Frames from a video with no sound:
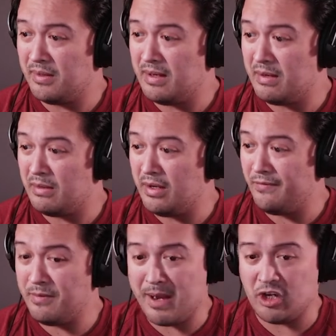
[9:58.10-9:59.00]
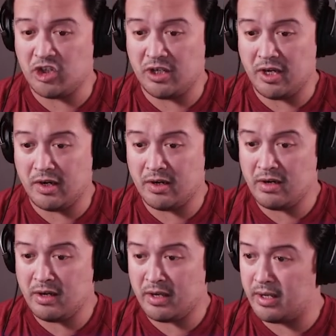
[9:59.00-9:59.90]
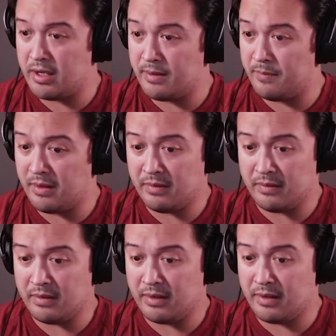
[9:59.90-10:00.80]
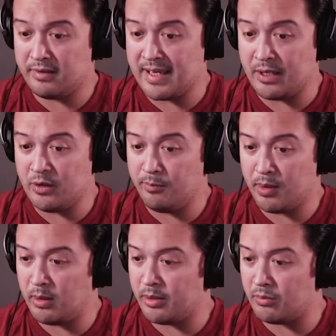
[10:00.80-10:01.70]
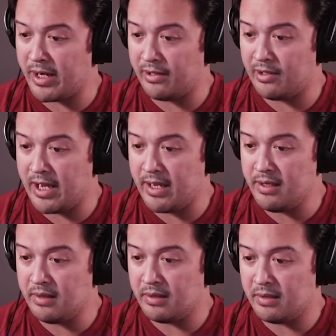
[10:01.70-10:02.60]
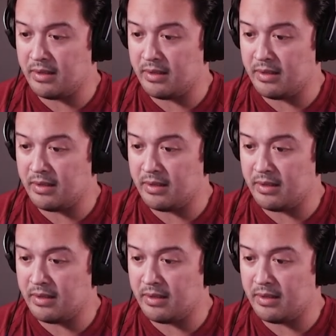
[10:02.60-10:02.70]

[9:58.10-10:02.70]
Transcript: then our information here. Um, uh, tattoo bird on the right leg.